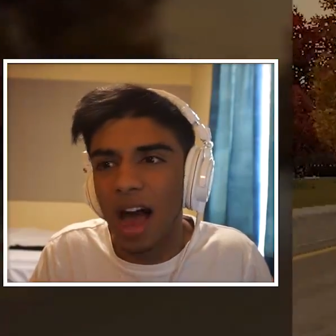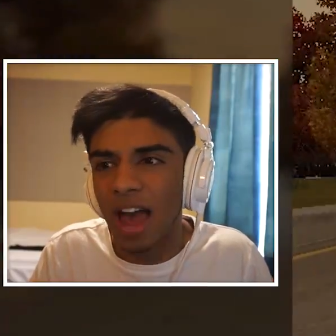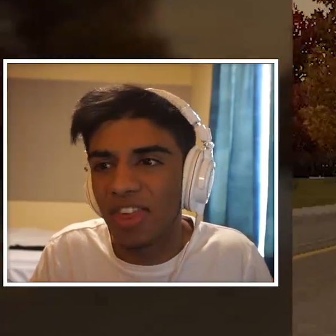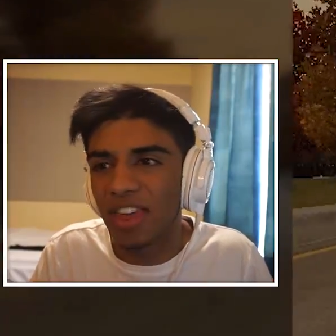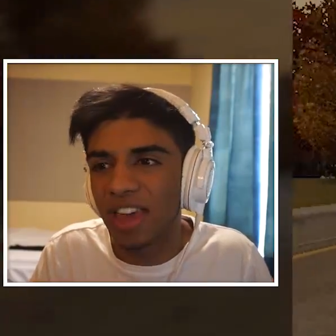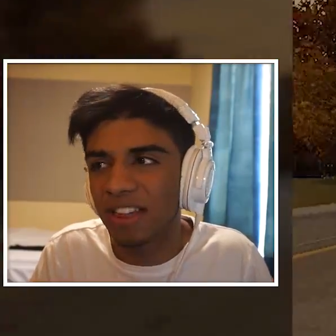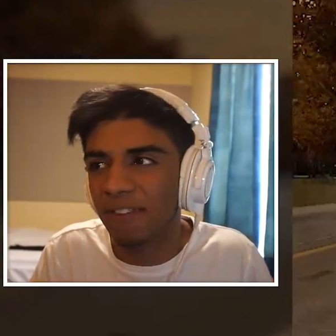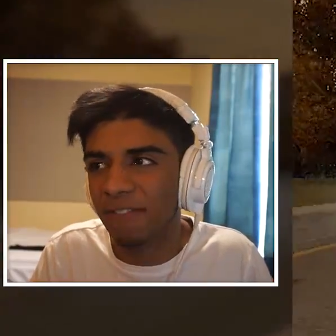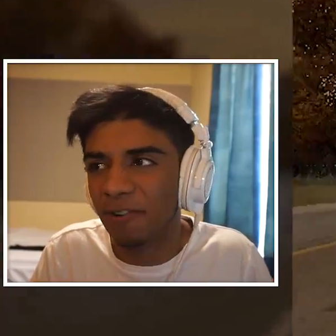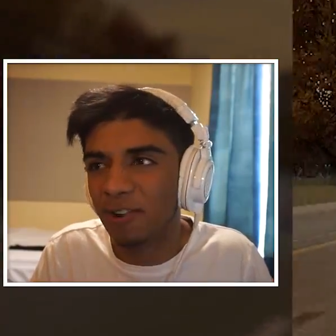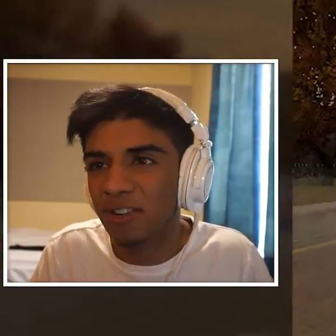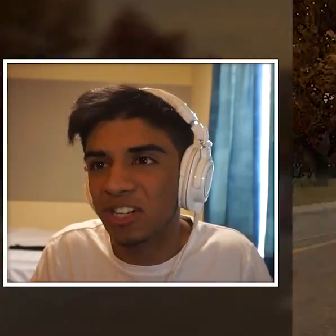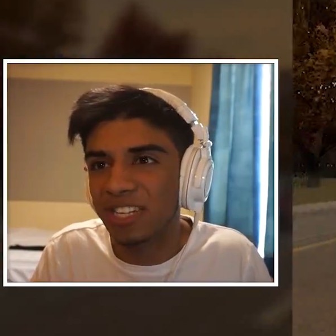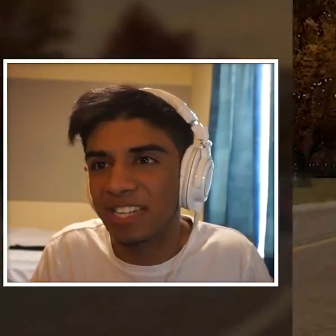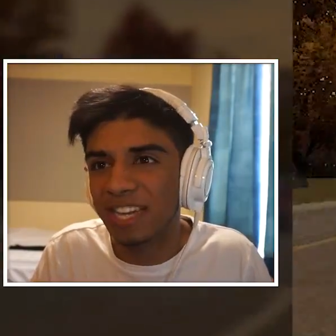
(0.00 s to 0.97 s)
I think the
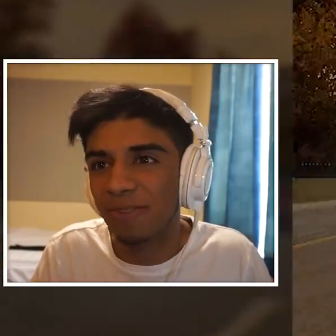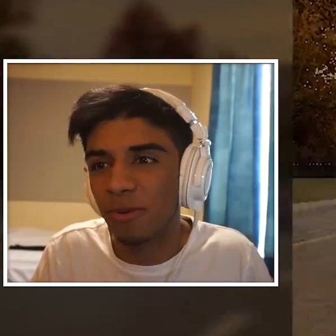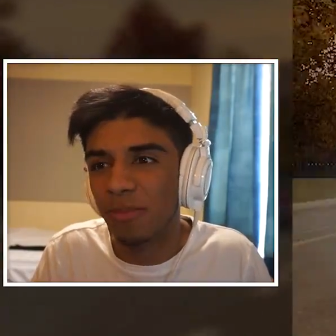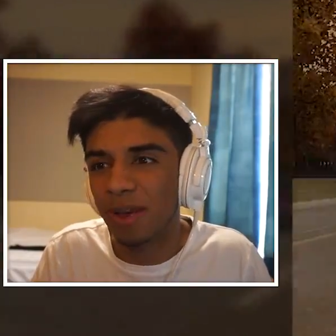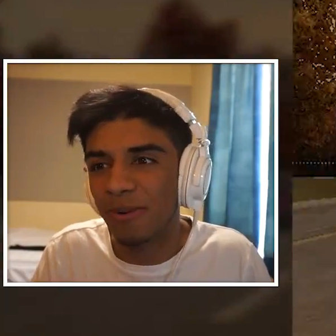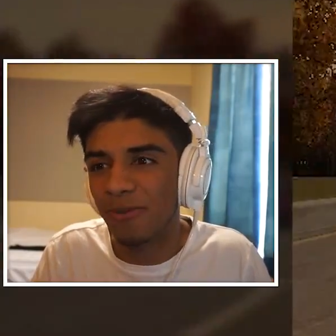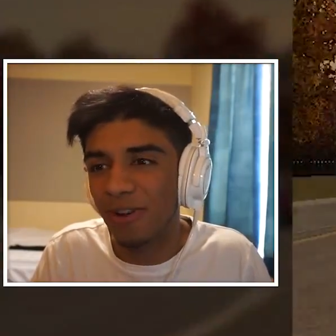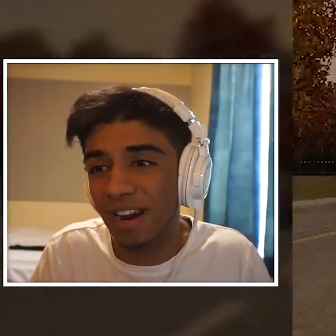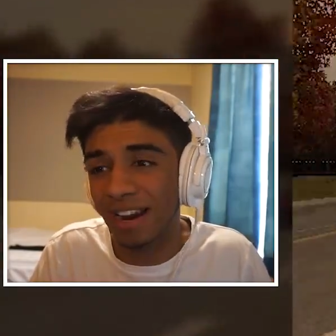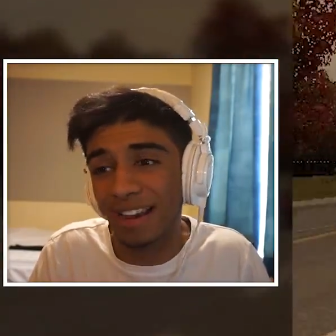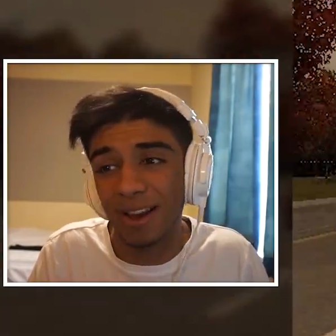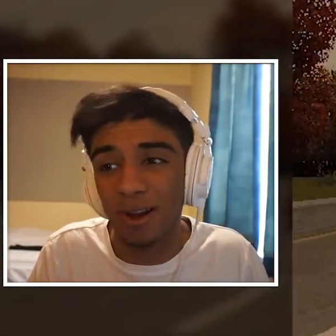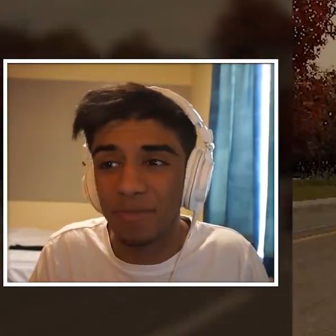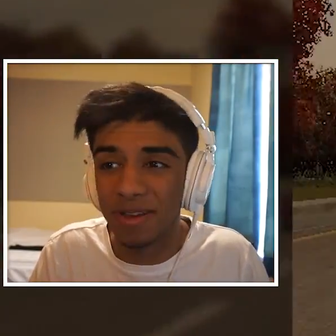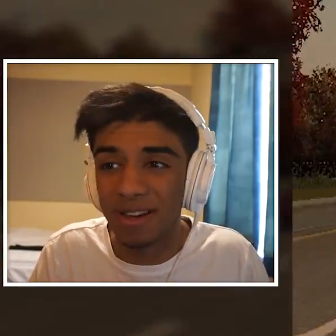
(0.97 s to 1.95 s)
Ford GT would be a
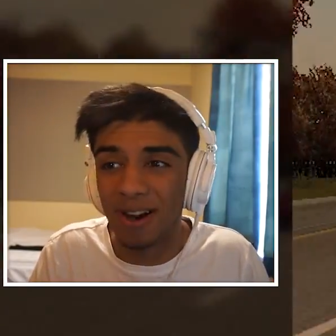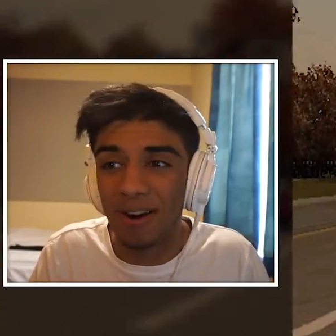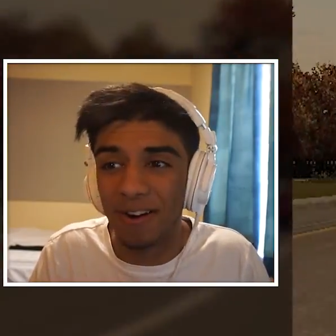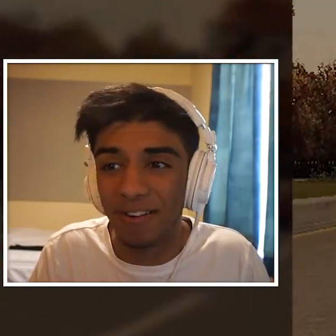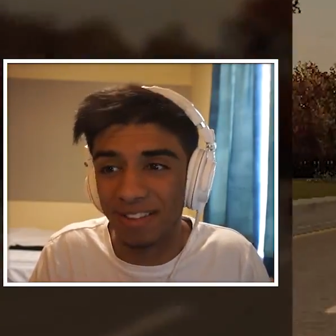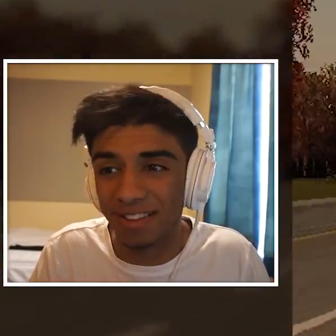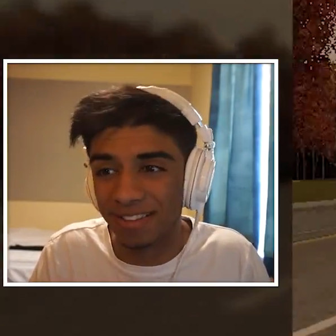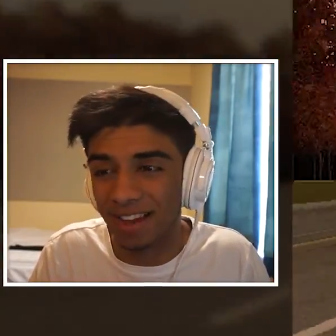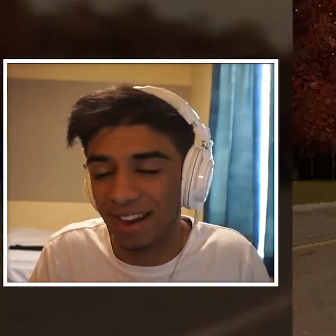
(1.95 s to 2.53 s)
really OP car in this